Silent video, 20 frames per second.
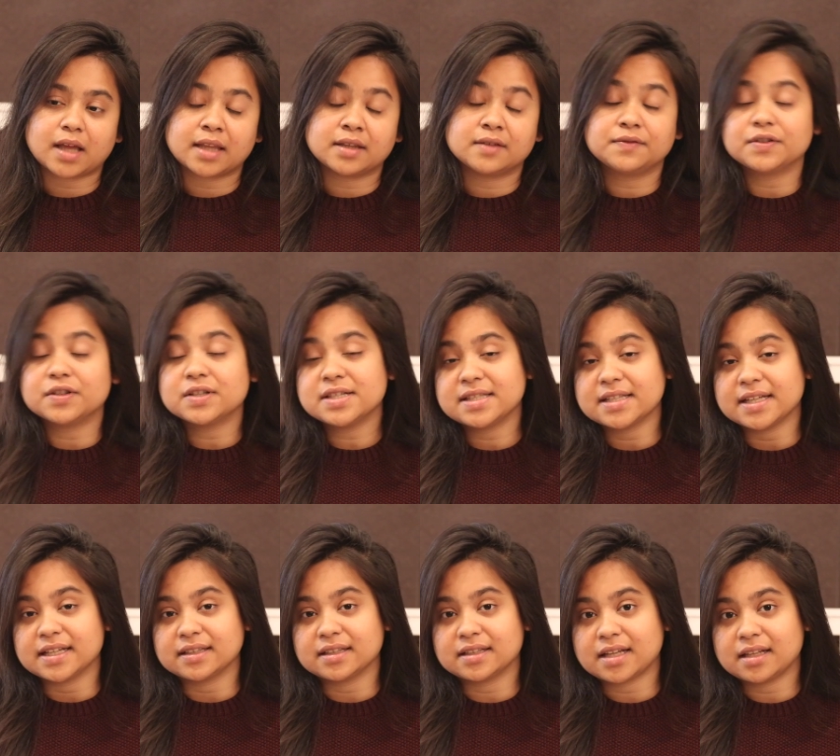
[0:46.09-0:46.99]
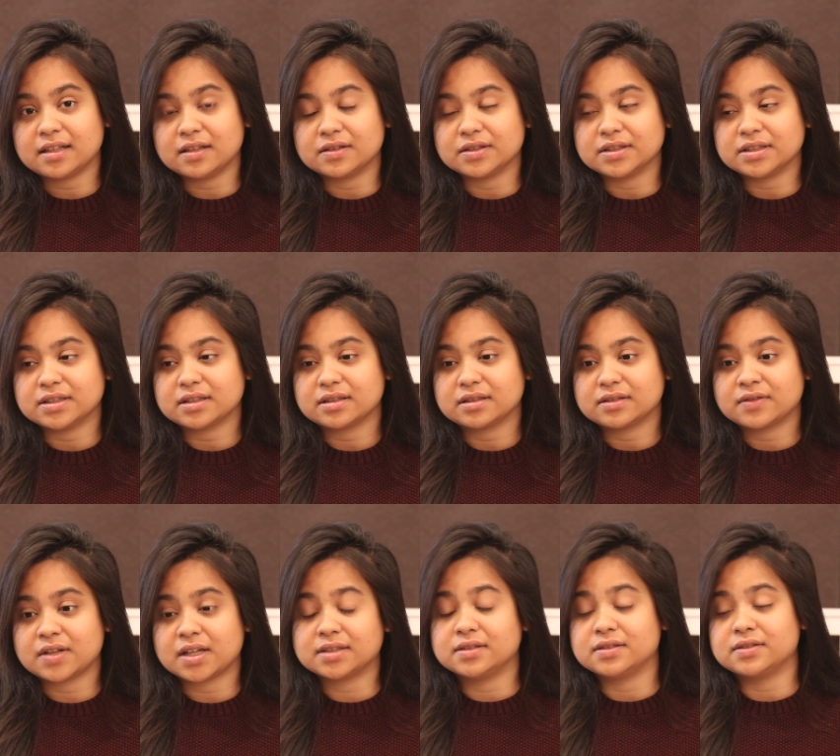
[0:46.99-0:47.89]
And the first thing that I learned,
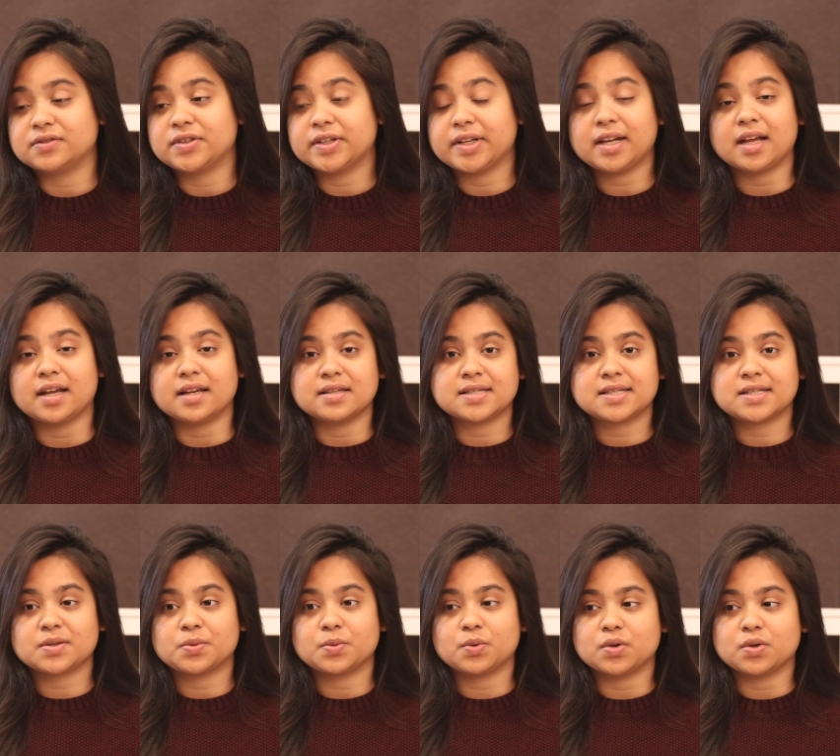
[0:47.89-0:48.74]
rather realized,